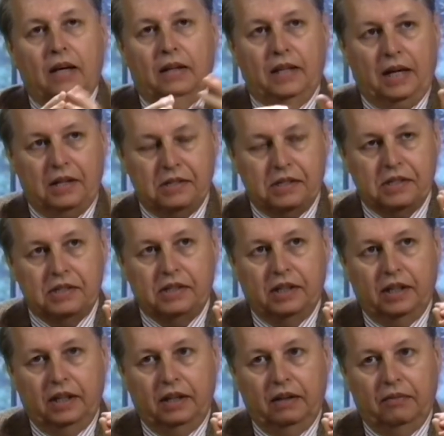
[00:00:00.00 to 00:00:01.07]
That is to
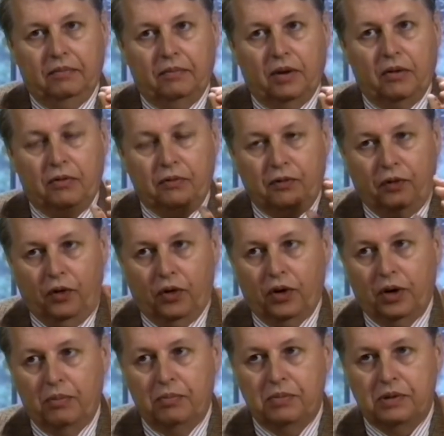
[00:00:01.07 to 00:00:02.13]
say,
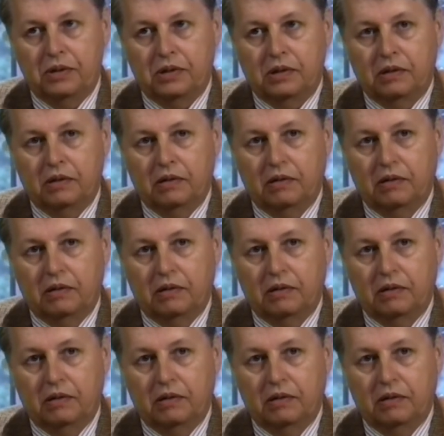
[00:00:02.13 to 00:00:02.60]
forms